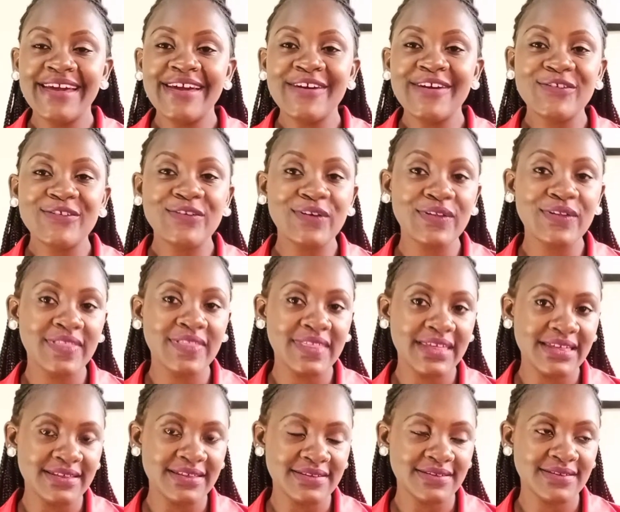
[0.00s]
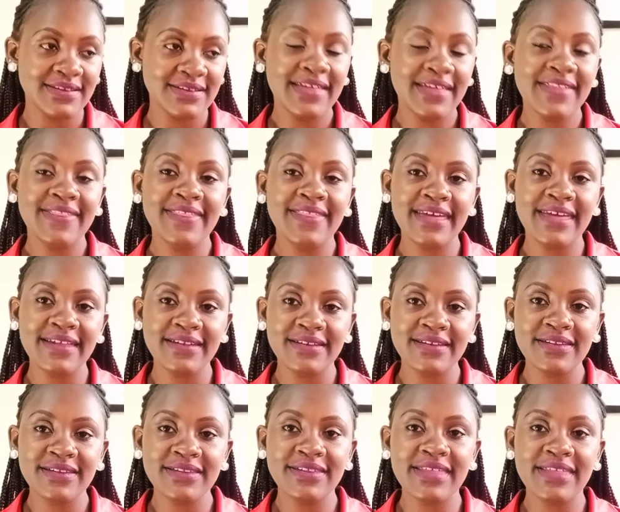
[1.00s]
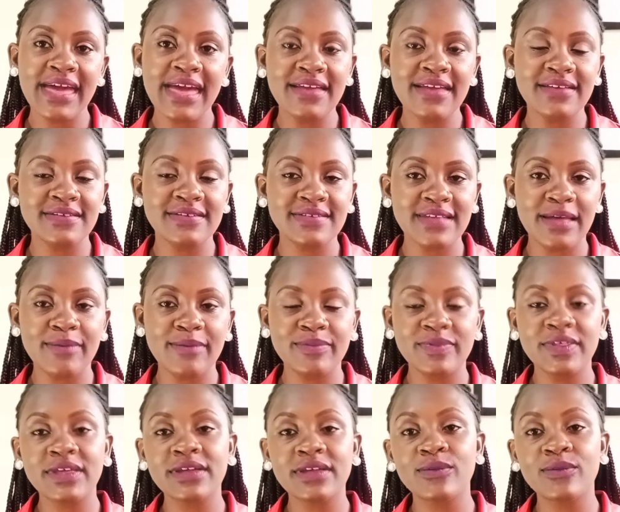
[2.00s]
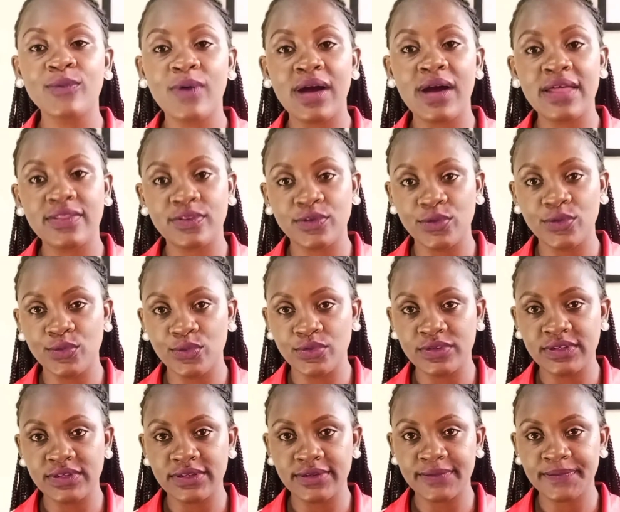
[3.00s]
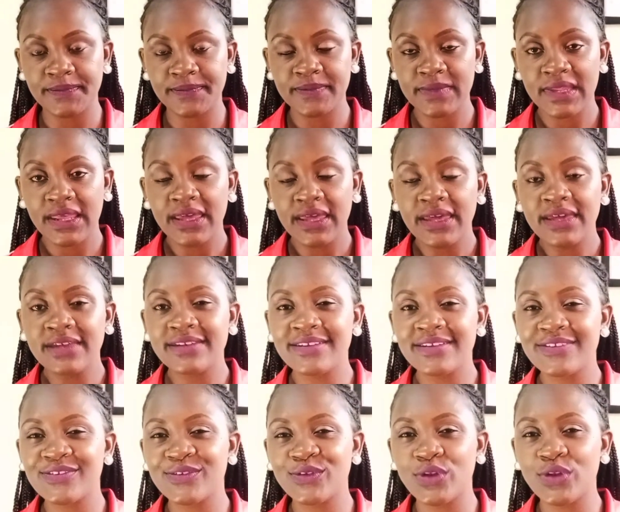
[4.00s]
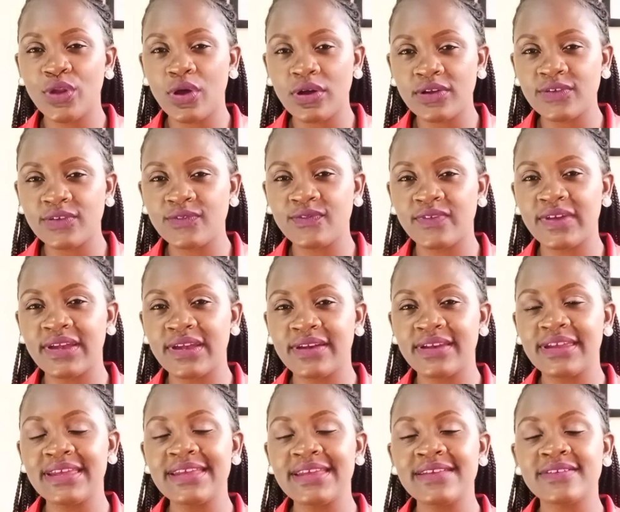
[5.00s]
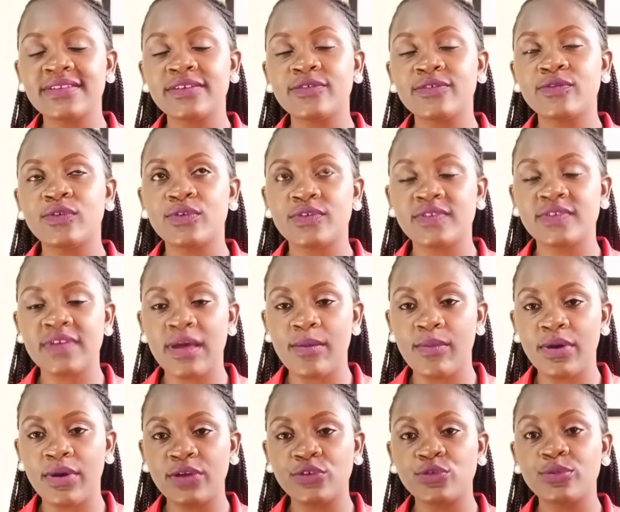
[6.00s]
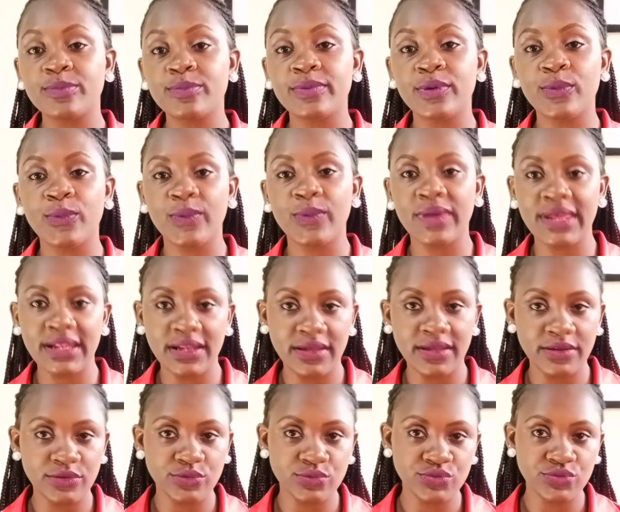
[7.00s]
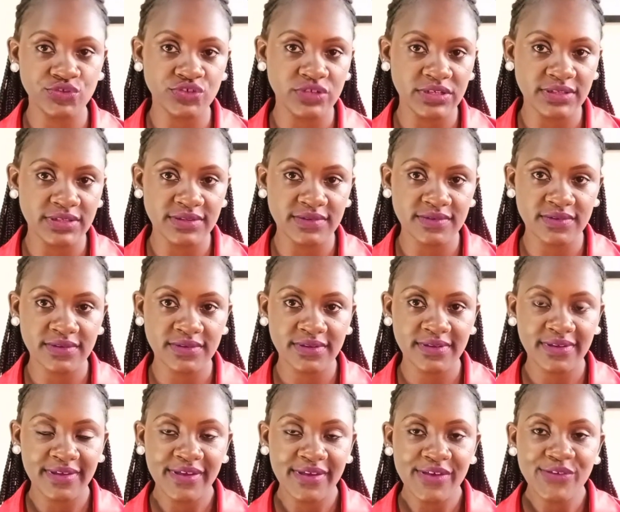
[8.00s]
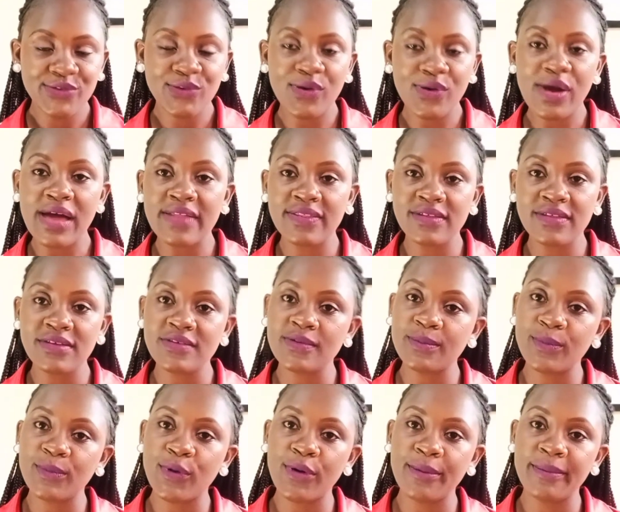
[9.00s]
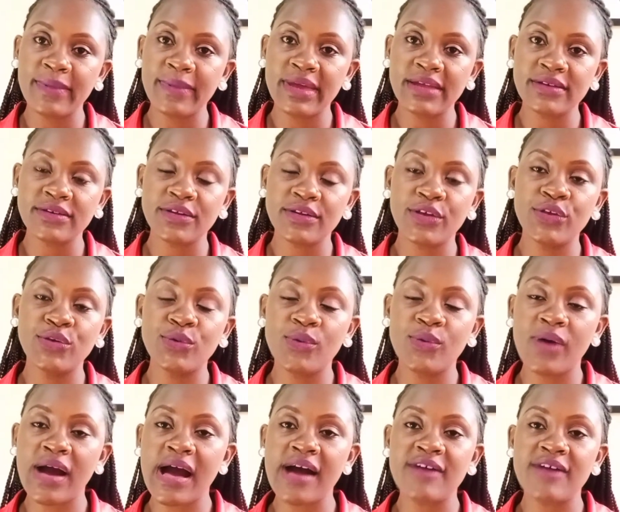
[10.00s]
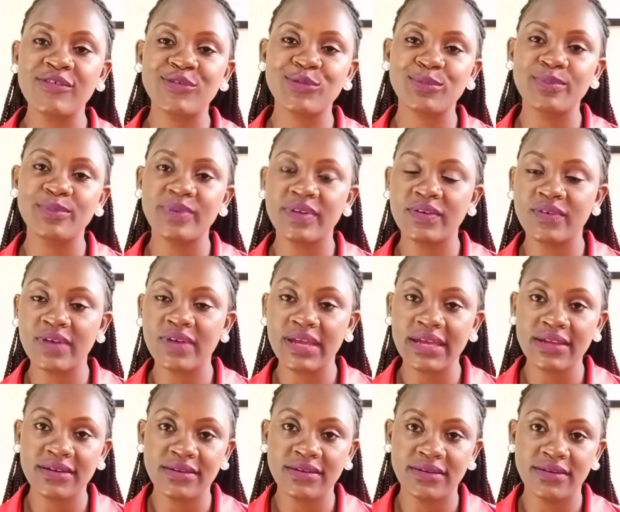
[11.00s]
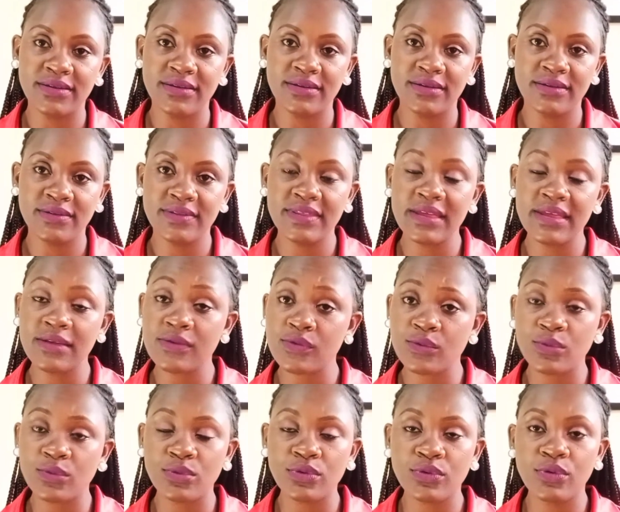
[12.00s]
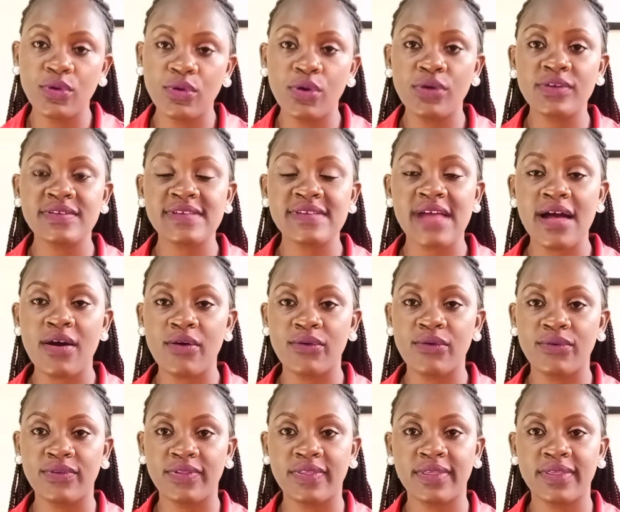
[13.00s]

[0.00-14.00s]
For this, then there is something worth noting. It is not very easy for someone to be willing to change. So at this moment, you have to be ready. Things could go south.